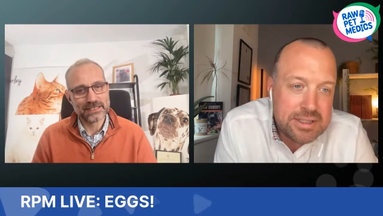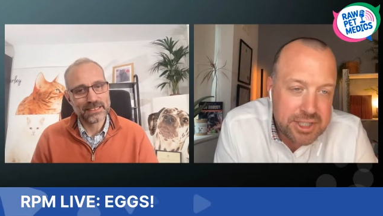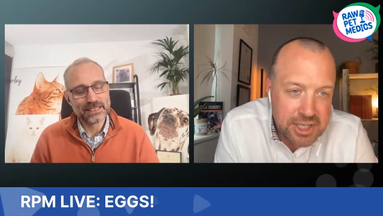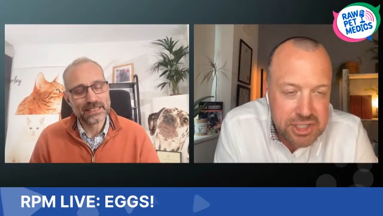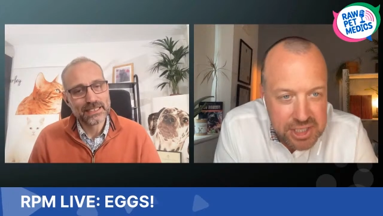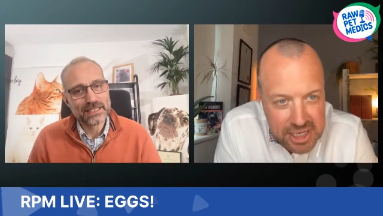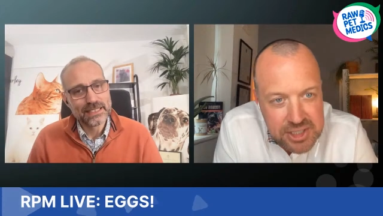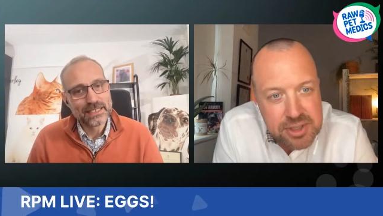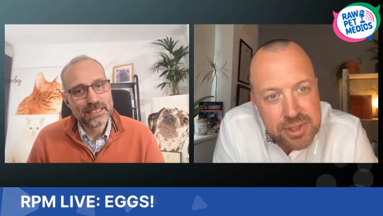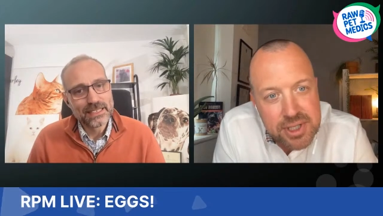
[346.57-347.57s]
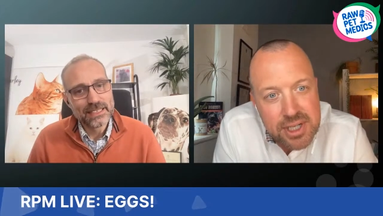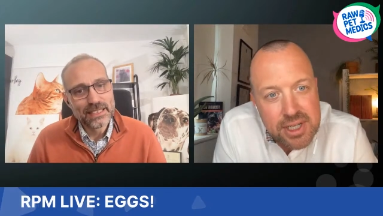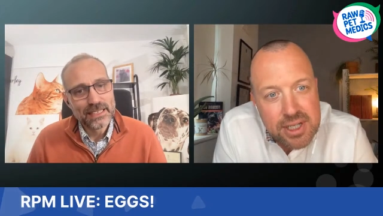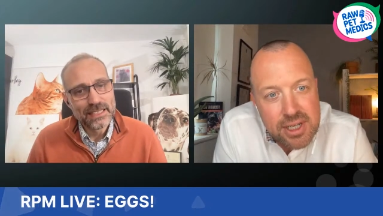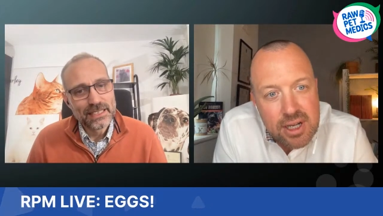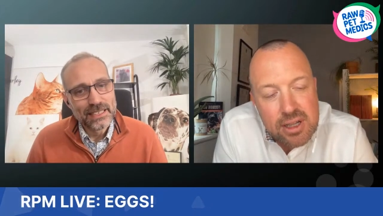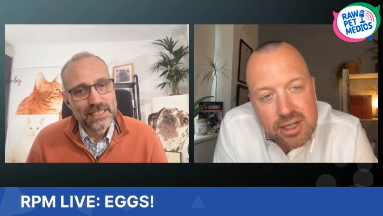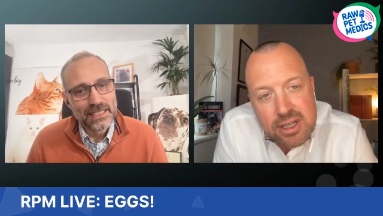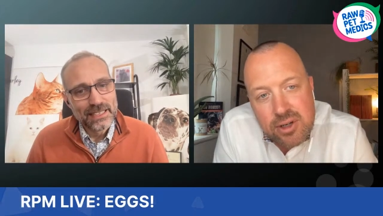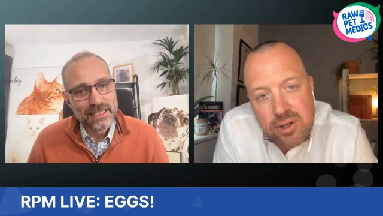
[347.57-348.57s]
Speaker 1: digestible a
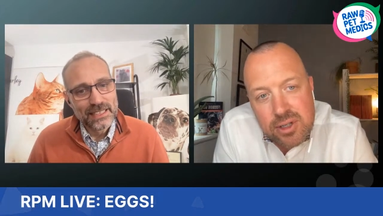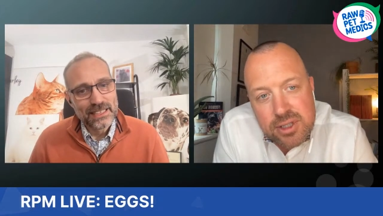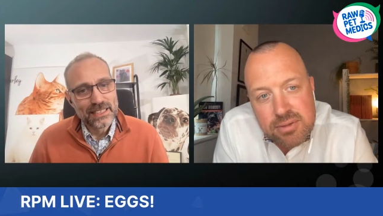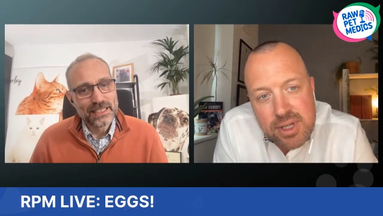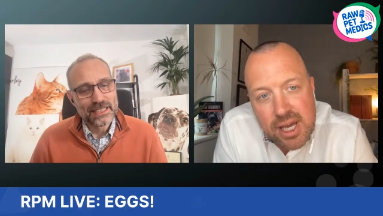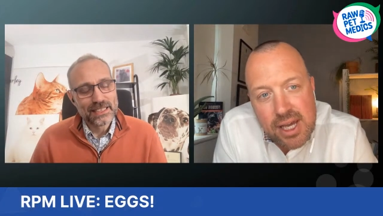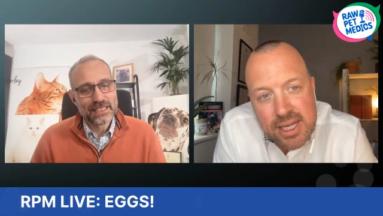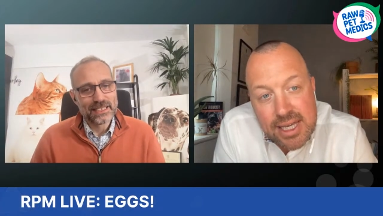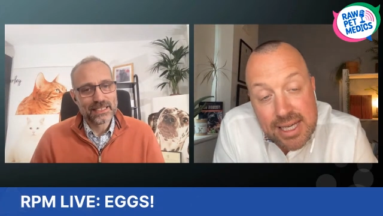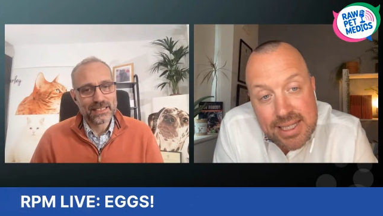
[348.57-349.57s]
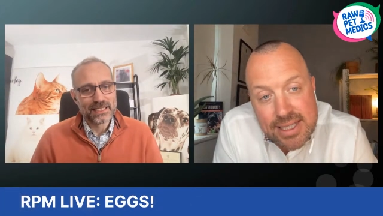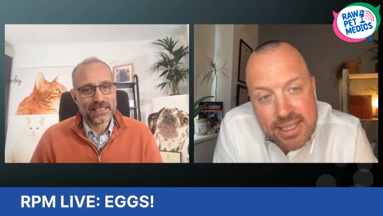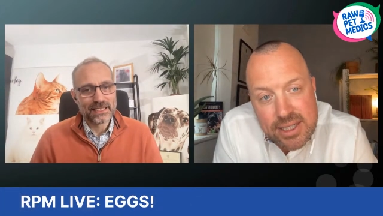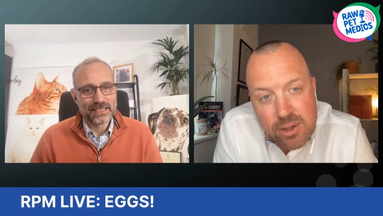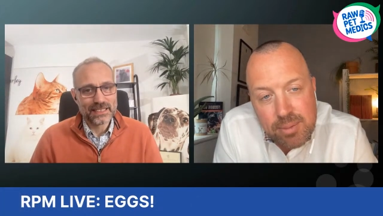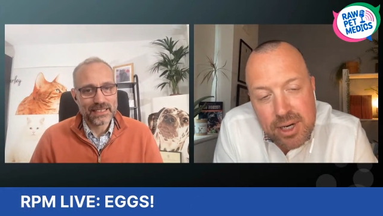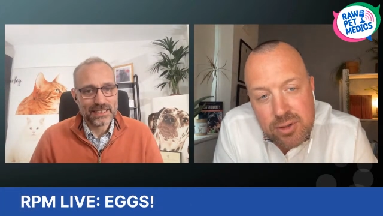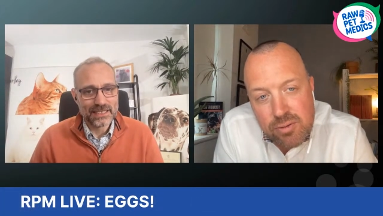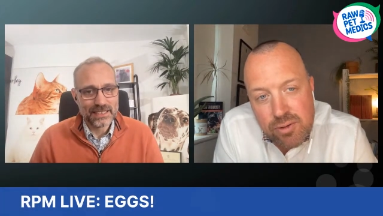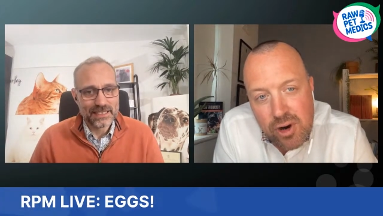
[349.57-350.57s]
lightly cooked egg is compared to
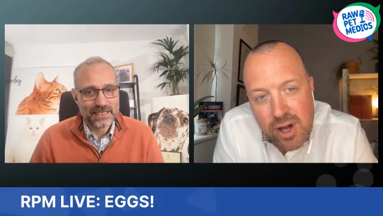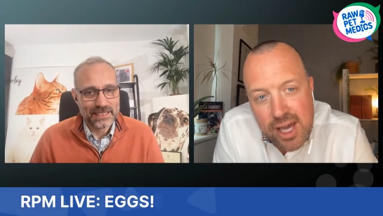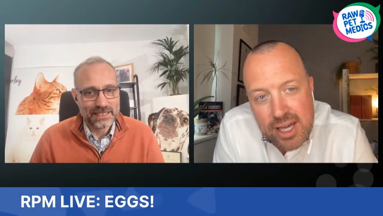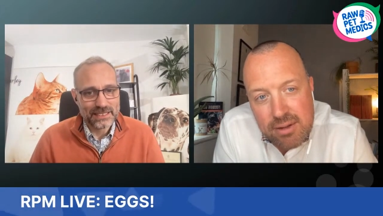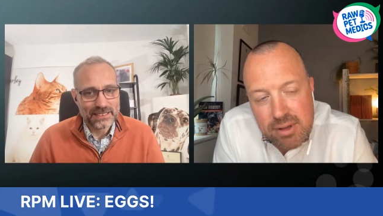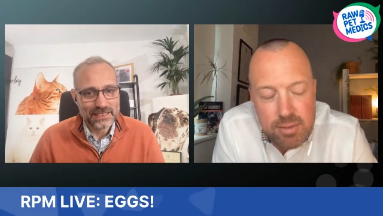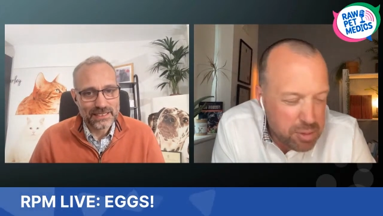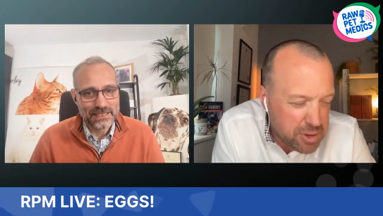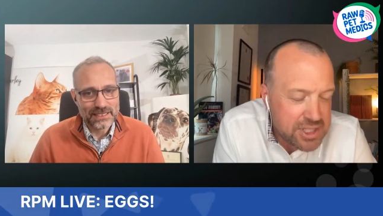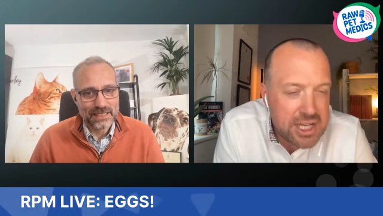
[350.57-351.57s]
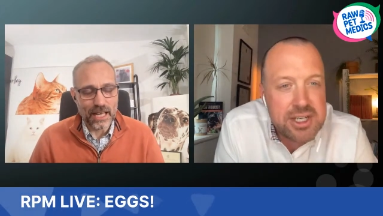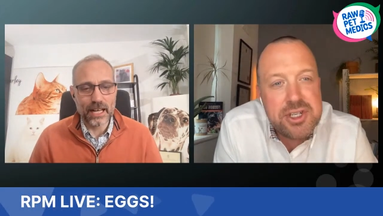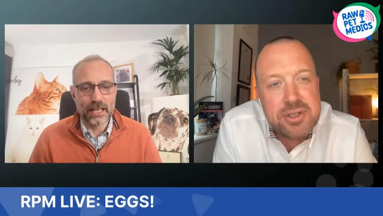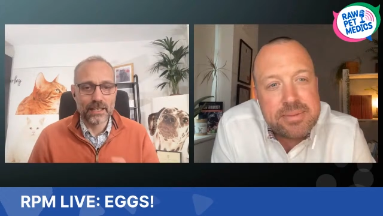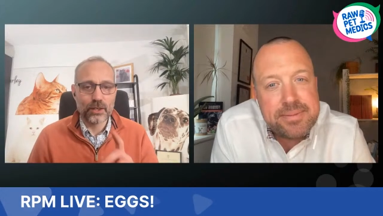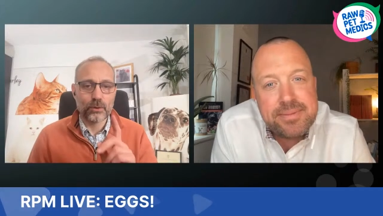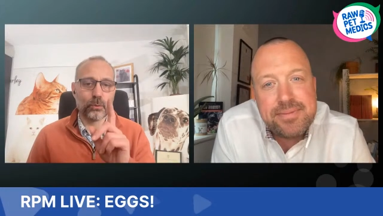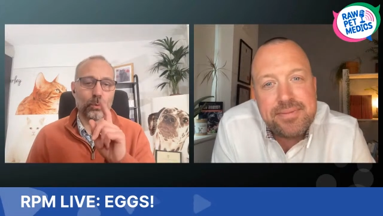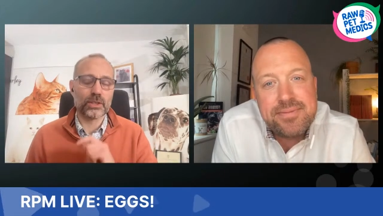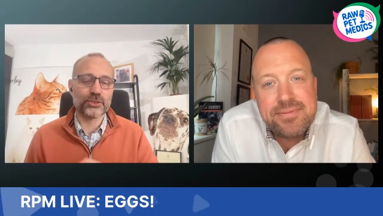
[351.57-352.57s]
a raw egg? Give me a percentage. Uh,
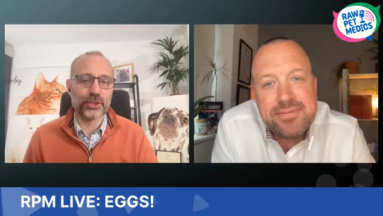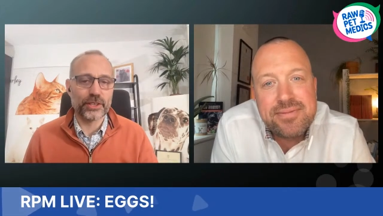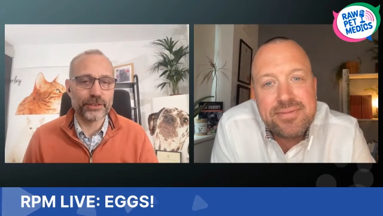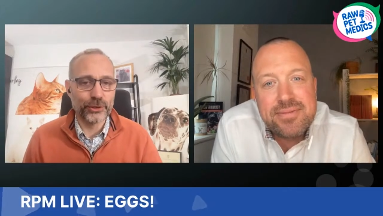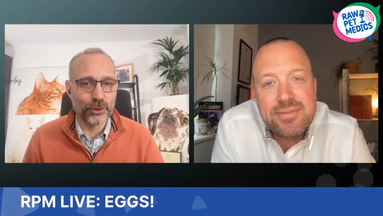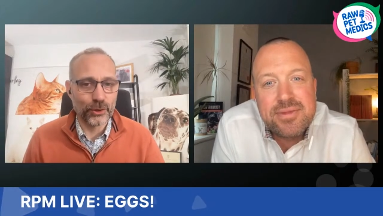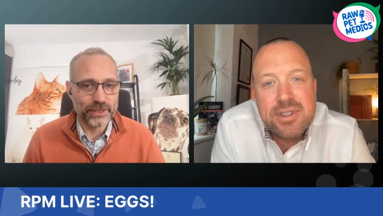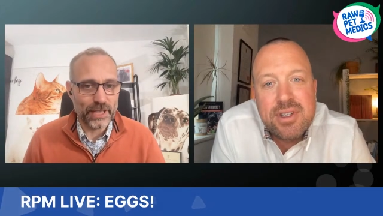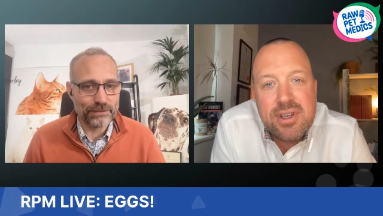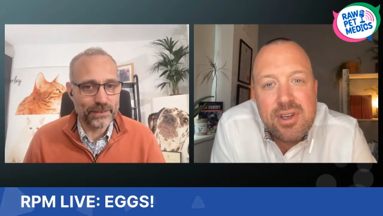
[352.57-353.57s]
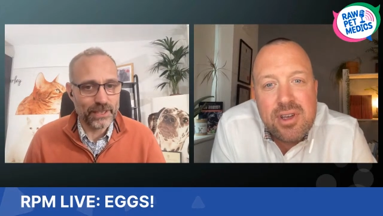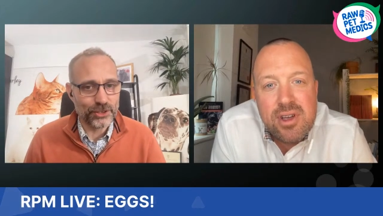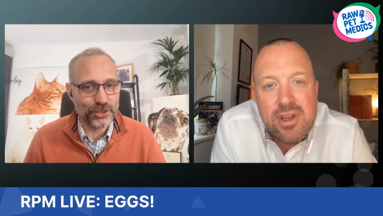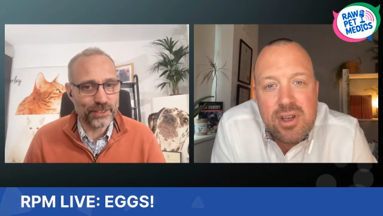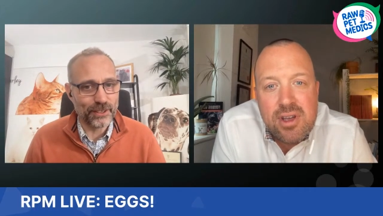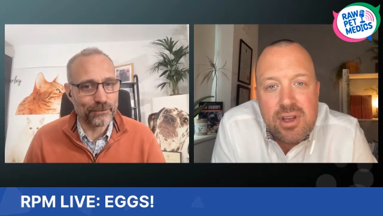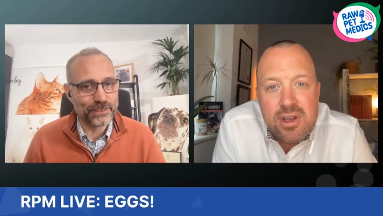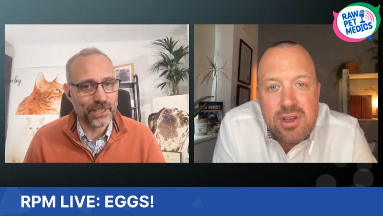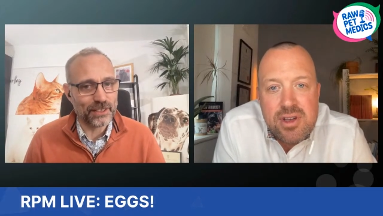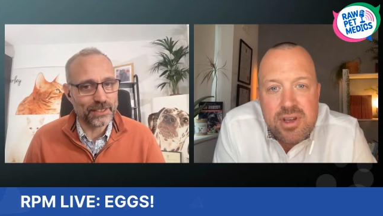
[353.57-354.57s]
Speaker 2: what's your definition of
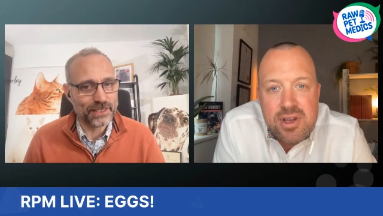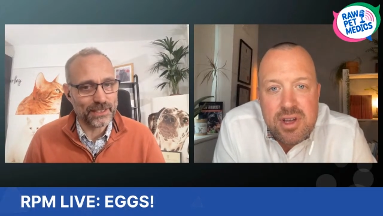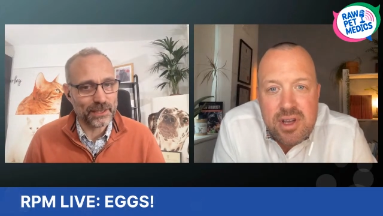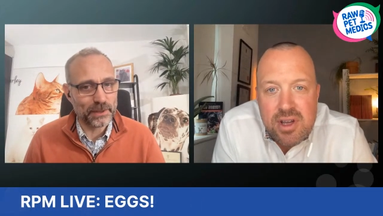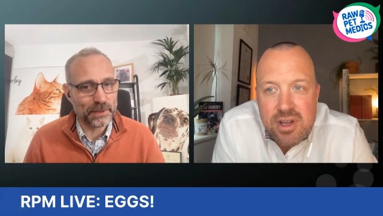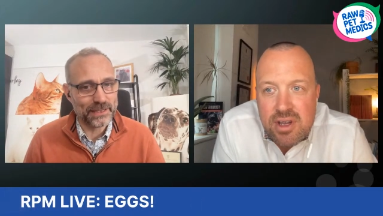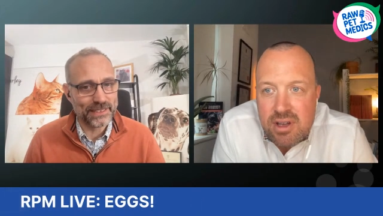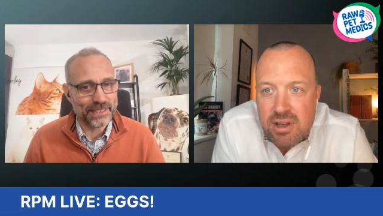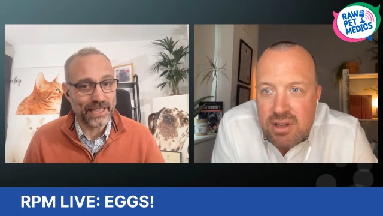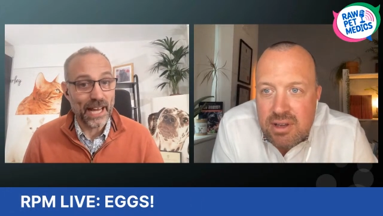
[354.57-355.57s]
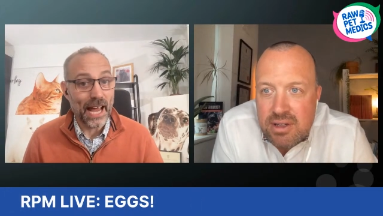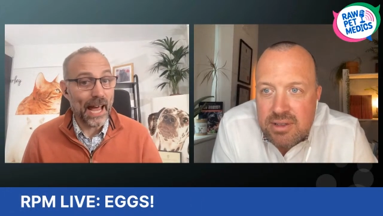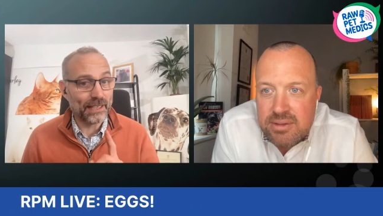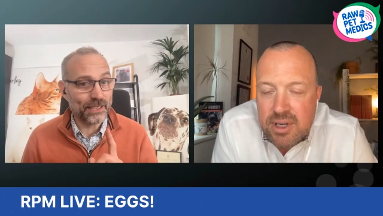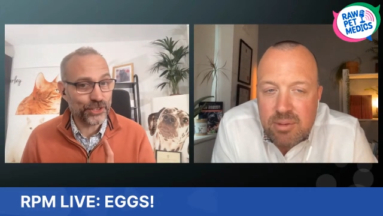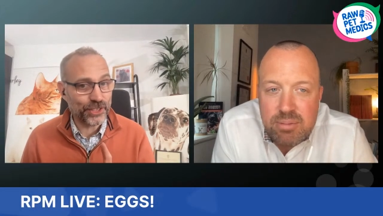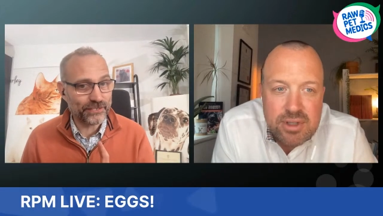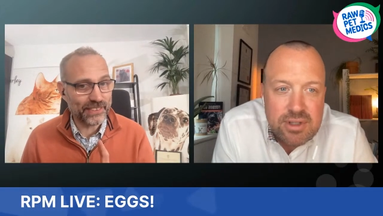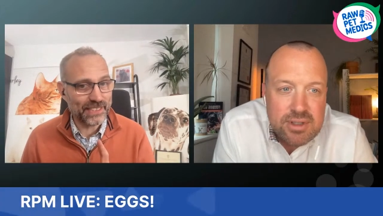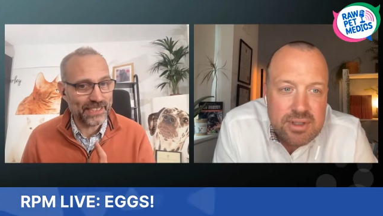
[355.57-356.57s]
digestibility? Oh, Energy oh,
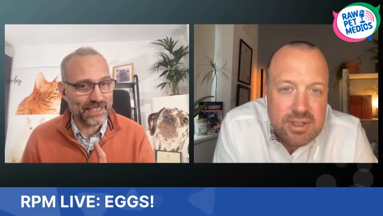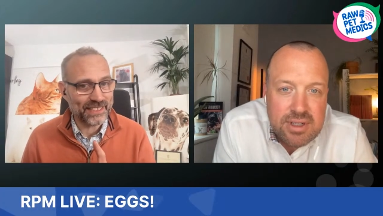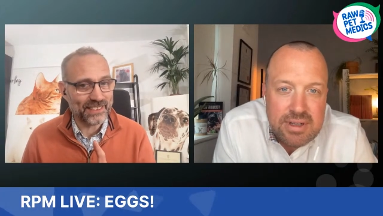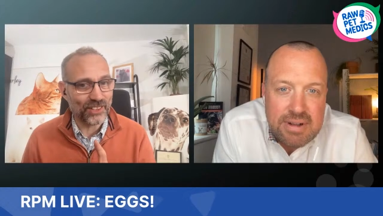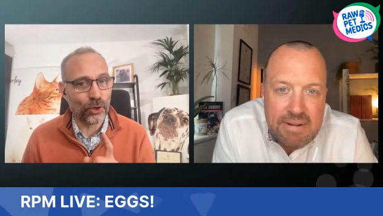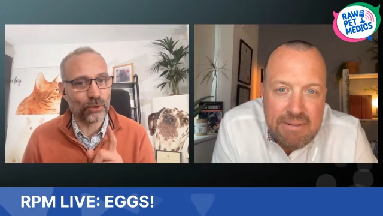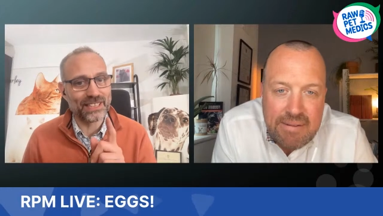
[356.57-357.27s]
release or